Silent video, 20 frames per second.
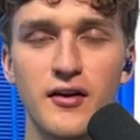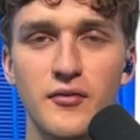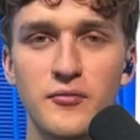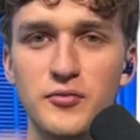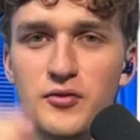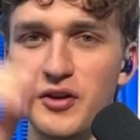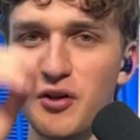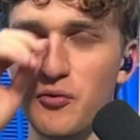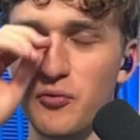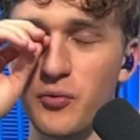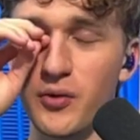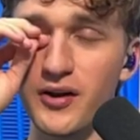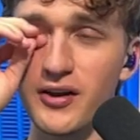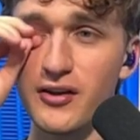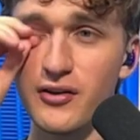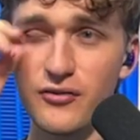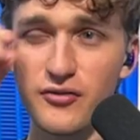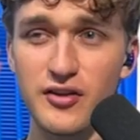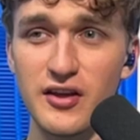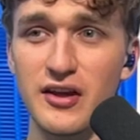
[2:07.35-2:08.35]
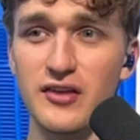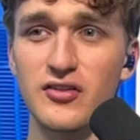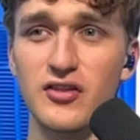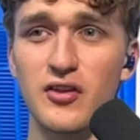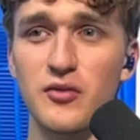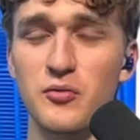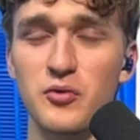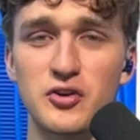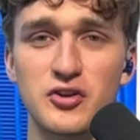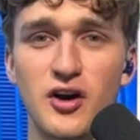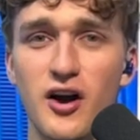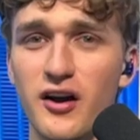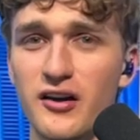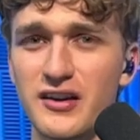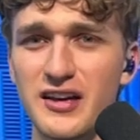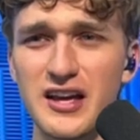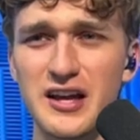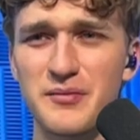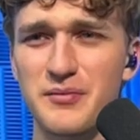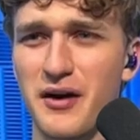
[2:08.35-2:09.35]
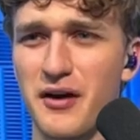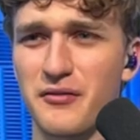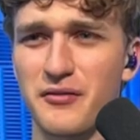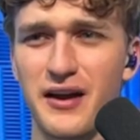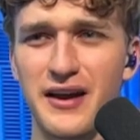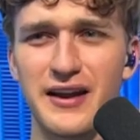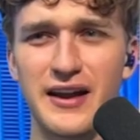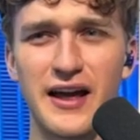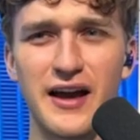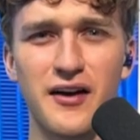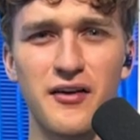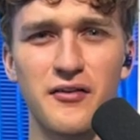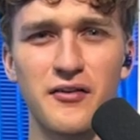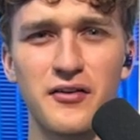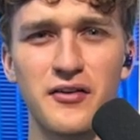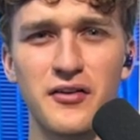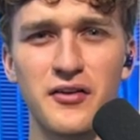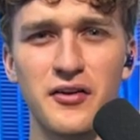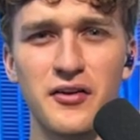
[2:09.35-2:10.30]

Rudy, what do you think that we're talking about right now?